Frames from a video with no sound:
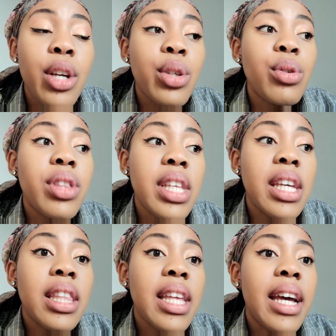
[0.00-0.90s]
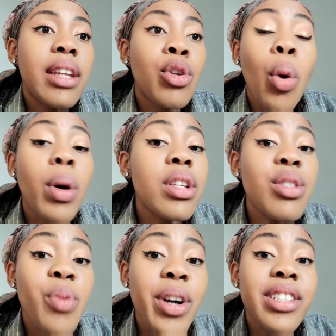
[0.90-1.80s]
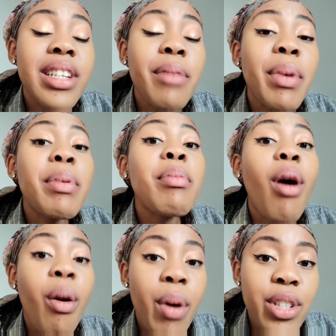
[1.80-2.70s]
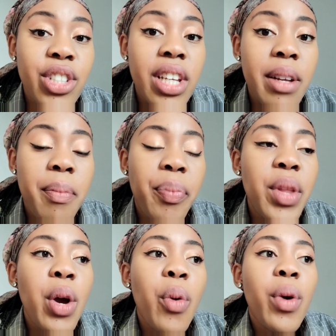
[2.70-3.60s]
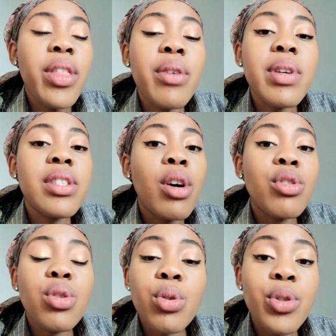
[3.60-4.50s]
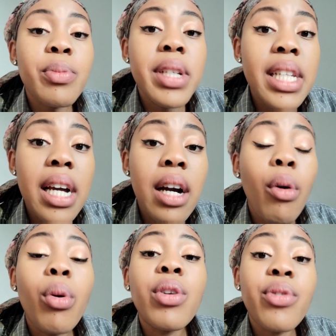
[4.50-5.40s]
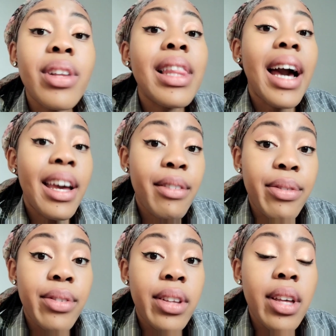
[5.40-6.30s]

You think that no one is watching, but people are watching. Whether it's on social media or in real life,